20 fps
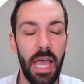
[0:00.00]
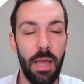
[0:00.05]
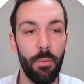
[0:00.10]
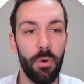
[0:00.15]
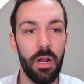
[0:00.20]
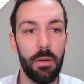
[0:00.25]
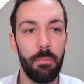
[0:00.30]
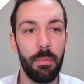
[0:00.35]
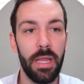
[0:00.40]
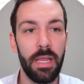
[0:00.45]

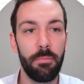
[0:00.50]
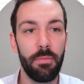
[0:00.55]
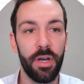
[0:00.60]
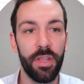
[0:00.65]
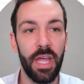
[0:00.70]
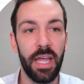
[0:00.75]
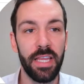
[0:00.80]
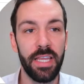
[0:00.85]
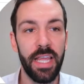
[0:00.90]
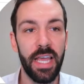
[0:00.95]
And what I mean
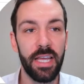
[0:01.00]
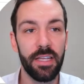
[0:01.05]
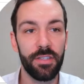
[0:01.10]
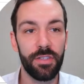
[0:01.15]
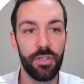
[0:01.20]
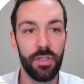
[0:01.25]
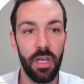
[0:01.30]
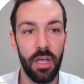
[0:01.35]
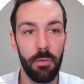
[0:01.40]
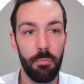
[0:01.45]
by that,
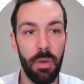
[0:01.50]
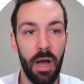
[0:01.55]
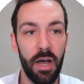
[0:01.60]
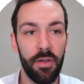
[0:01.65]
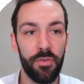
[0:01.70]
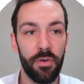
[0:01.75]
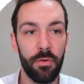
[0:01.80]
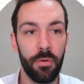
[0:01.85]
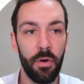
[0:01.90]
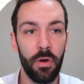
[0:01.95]
yes,
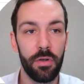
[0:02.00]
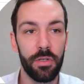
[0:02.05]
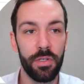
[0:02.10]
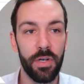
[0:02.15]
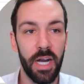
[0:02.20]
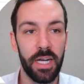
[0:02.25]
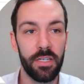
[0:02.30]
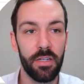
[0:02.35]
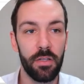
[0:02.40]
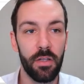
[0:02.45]
bathroom
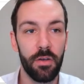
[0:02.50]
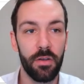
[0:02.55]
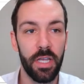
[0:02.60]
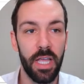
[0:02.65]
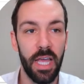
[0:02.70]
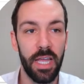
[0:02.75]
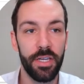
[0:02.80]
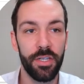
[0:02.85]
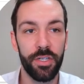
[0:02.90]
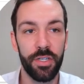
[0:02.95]
contractor
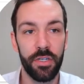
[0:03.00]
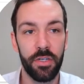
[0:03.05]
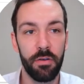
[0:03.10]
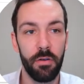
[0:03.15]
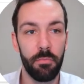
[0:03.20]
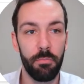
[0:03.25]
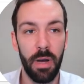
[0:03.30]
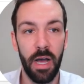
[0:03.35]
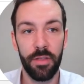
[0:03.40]
location,